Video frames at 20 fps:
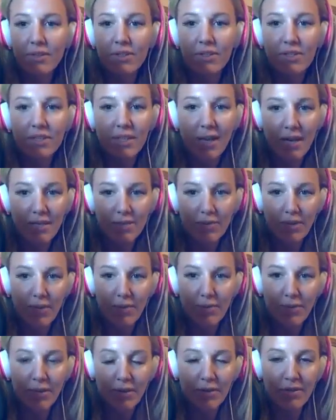
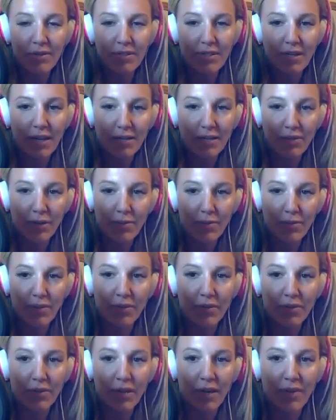skyscraper, the skyscraper of
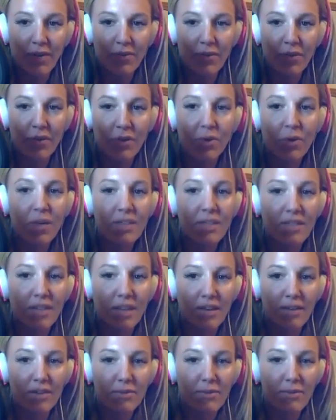your life, on
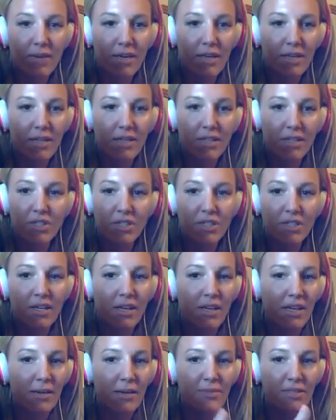quicksand, right? And it's just
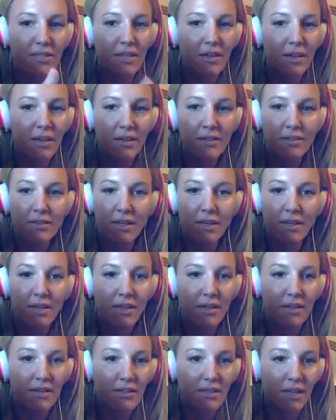going to keep sinking.
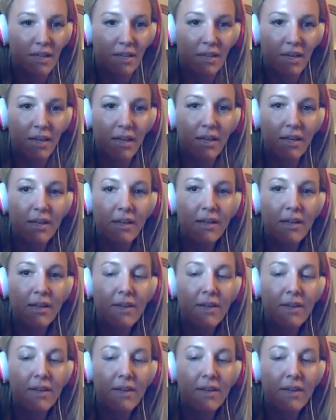Mm-hmm.